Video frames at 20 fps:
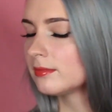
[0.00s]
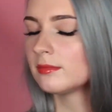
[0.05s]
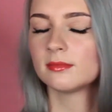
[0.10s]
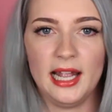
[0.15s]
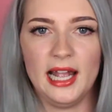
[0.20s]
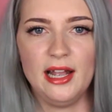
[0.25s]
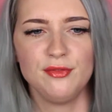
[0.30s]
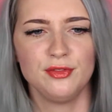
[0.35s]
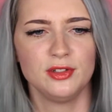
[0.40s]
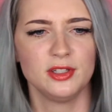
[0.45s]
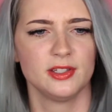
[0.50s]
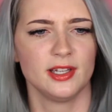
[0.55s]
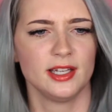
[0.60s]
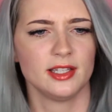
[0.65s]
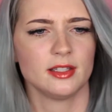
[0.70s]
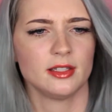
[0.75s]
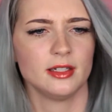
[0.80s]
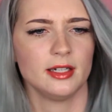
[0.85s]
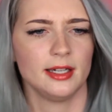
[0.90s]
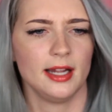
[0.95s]
I haven't
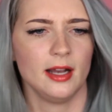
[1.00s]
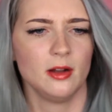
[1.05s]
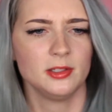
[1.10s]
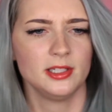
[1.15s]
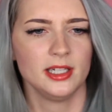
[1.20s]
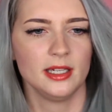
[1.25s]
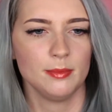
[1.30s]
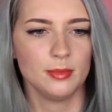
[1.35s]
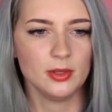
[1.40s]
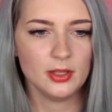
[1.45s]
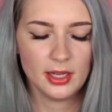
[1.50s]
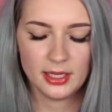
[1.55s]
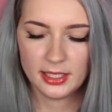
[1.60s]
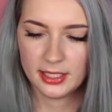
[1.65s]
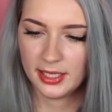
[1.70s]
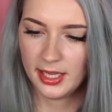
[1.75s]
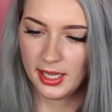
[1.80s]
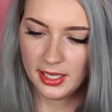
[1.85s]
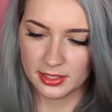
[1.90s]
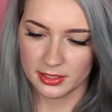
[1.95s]
tested it out yet, but I
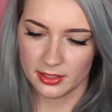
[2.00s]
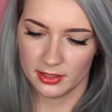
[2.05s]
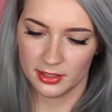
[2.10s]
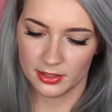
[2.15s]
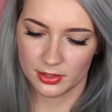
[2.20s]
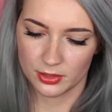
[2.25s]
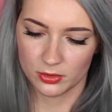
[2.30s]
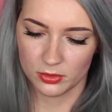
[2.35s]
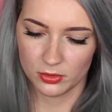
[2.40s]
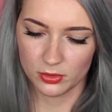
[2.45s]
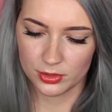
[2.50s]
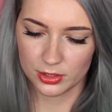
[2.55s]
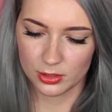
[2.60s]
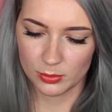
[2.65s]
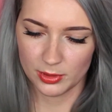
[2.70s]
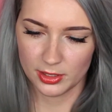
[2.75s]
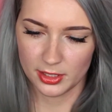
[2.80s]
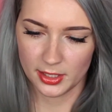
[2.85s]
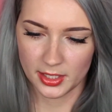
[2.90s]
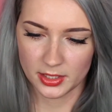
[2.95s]
guess that this could
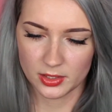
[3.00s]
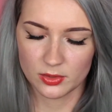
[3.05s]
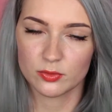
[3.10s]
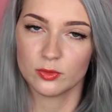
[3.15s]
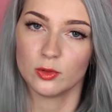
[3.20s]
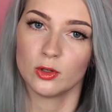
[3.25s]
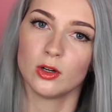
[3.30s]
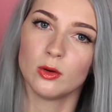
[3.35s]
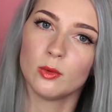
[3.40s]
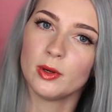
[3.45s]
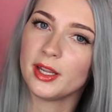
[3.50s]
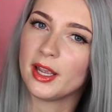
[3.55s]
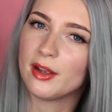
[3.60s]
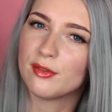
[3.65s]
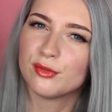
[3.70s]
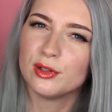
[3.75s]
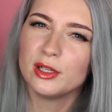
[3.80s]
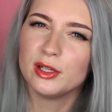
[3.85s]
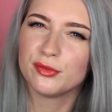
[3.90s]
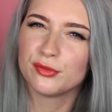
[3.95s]
also be nice for when you
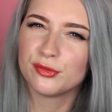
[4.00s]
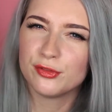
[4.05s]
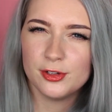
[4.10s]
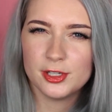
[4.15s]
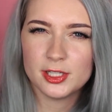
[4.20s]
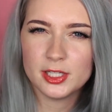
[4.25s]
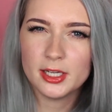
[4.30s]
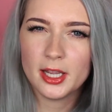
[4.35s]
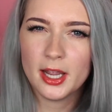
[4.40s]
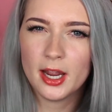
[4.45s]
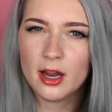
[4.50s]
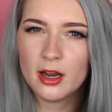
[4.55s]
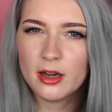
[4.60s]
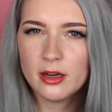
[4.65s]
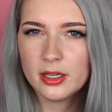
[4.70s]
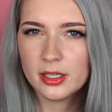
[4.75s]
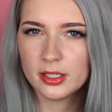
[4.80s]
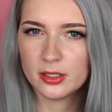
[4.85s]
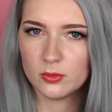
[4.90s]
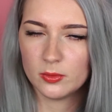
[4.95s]
have really frizzy
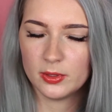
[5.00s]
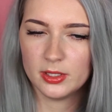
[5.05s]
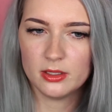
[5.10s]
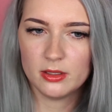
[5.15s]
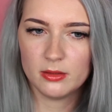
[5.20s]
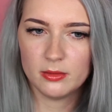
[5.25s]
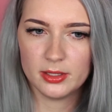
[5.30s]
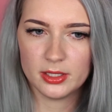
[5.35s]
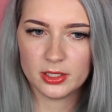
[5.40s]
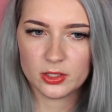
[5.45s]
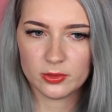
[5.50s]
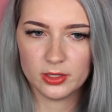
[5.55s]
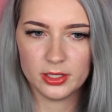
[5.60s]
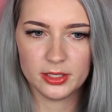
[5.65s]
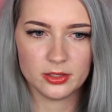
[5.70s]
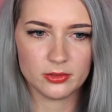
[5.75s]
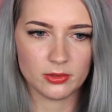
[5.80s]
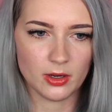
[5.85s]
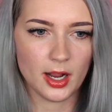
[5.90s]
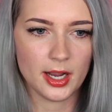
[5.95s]
hair in the winter when it's
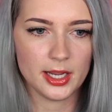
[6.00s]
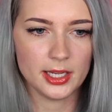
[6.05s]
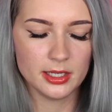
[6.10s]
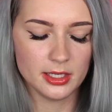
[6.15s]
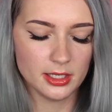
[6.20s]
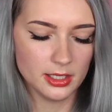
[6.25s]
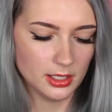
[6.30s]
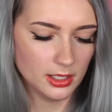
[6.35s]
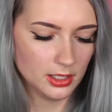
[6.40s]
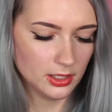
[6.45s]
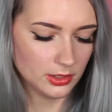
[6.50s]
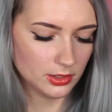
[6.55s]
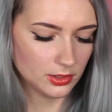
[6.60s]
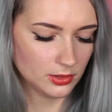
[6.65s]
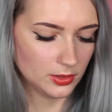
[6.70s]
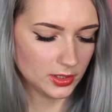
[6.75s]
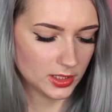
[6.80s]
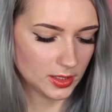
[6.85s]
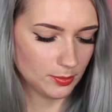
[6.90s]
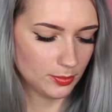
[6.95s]
really dry.
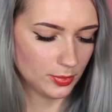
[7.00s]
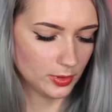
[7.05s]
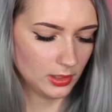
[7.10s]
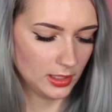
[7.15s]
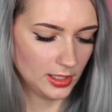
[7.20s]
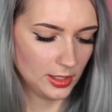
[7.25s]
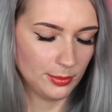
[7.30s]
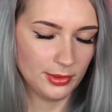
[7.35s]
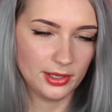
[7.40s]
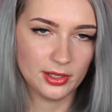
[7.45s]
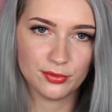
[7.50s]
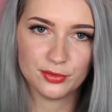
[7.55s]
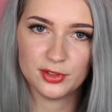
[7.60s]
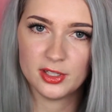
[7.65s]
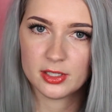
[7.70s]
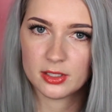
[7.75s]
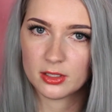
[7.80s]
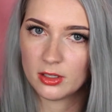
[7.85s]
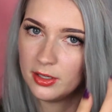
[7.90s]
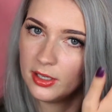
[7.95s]
So you can put a little bit of
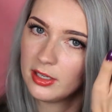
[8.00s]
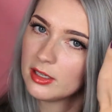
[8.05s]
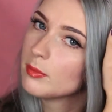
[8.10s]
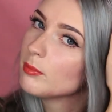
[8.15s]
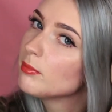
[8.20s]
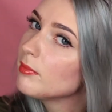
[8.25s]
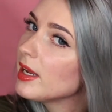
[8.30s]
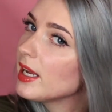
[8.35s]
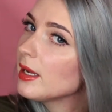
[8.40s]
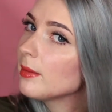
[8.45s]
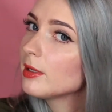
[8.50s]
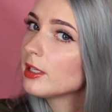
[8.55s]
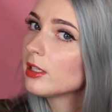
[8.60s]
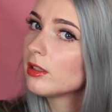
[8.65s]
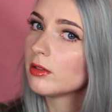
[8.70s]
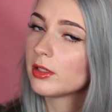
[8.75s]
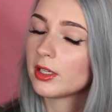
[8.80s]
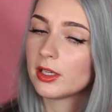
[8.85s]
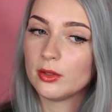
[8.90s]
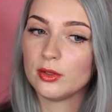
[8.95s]
this on it and maybe
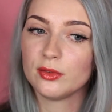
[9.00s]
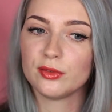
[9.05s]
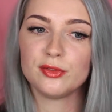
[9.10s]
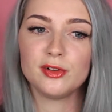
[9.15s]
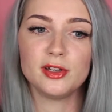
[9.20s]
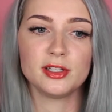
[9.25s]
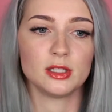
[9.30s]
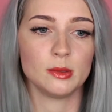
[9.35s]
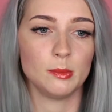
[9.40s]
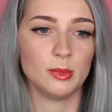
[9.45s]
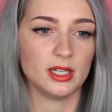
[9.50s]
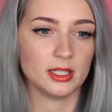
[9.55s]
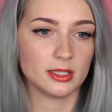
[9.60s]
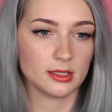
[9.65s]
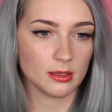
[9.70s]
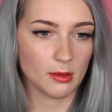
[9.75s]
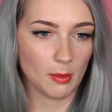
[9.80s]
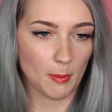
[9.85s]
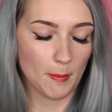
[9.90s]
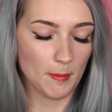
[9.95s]
it'll kill the frizz a
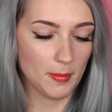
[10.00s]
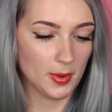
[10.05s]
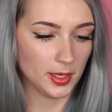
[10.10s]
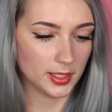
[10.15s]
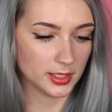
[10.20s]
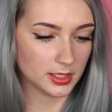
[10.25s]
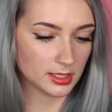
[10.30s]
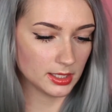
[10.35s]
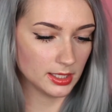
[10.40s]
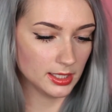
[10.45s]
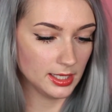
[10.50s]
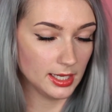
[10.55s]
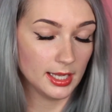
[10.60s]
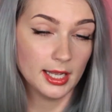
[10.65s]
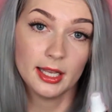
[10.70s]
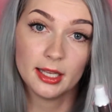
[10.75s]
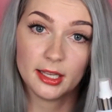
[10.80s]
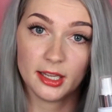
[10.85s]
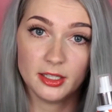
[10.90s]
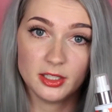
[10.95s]
bit. But
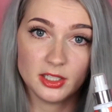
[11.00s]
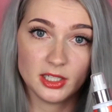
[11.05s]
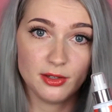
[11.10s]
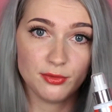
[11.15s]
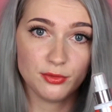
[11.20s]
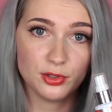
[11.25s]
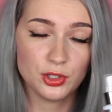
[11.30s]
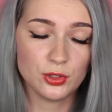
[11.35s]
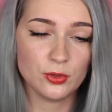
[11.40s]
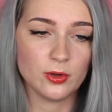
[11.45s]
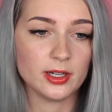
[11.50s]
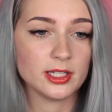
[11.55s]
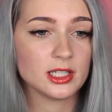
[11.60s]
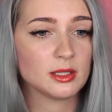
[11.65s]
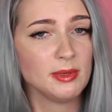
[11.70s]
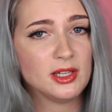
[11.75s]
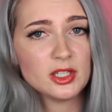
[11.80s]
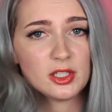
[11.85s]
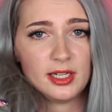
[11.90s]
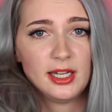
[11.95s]
I can't say for sure. It
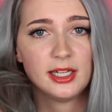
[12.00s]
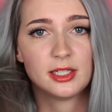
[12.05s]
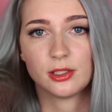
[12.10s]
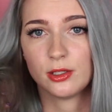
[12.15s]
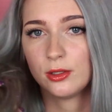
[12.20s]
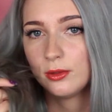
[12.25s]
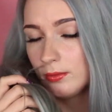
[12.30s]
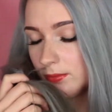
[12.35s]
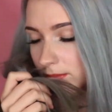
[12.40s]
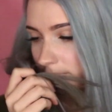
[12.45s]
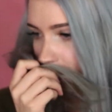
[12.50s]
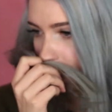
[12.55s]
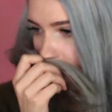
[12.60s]
smells nice though.